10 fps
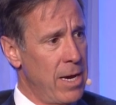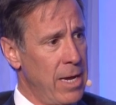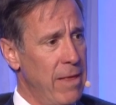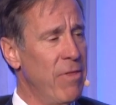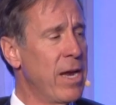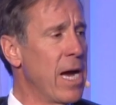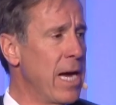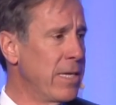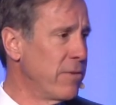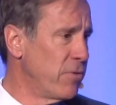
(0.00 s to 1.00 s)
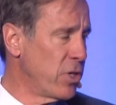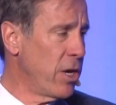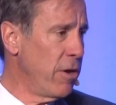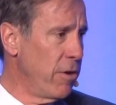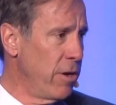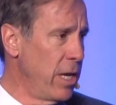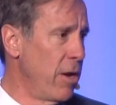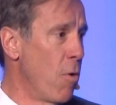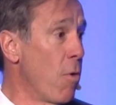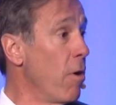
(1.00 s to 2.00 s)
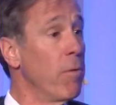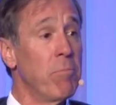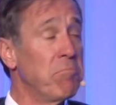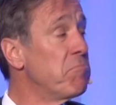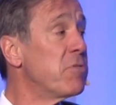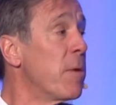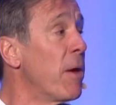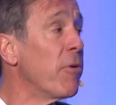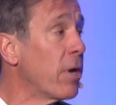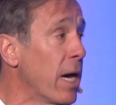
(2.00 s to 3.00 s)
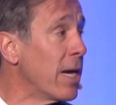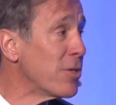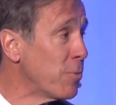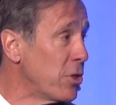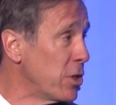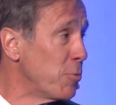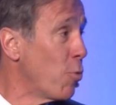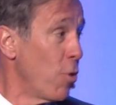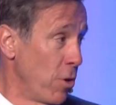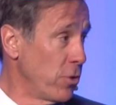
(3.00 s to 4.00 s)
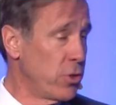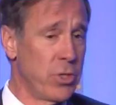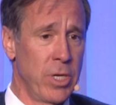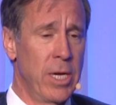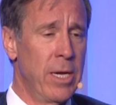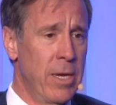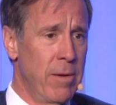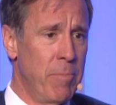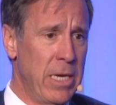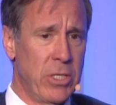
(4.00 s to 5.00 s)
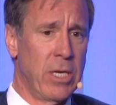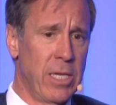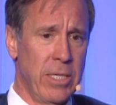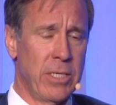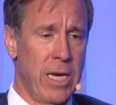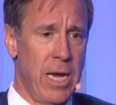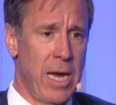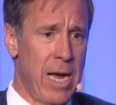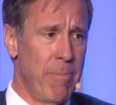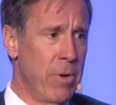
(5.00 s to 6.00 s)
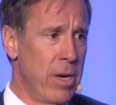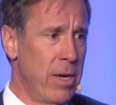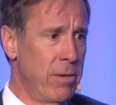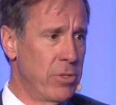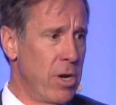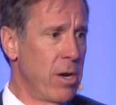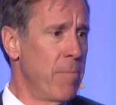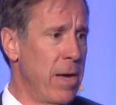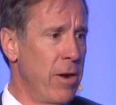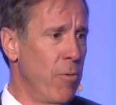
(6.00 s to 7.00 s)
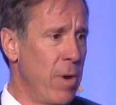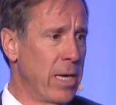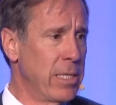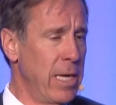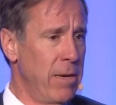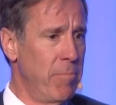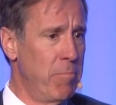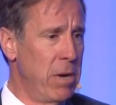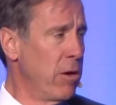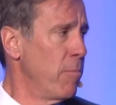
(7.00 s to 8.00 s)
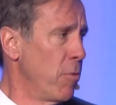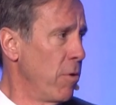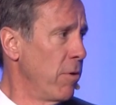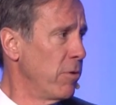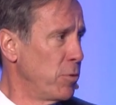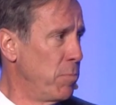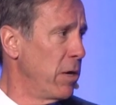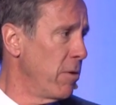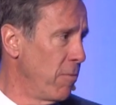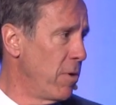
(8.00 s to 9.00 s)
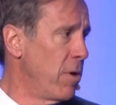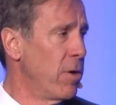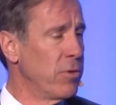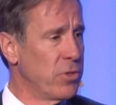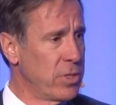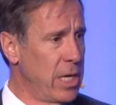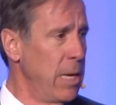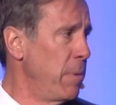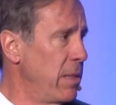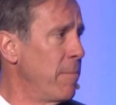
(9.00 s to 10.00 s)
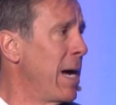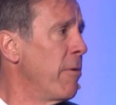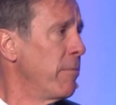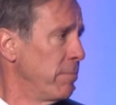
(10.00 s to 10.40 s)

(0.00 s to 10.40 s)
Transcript: in the guise of security or some other guise, which is worse, basically say, I'm going to talk about erecting bigger borders, bigger walls, keeping them out.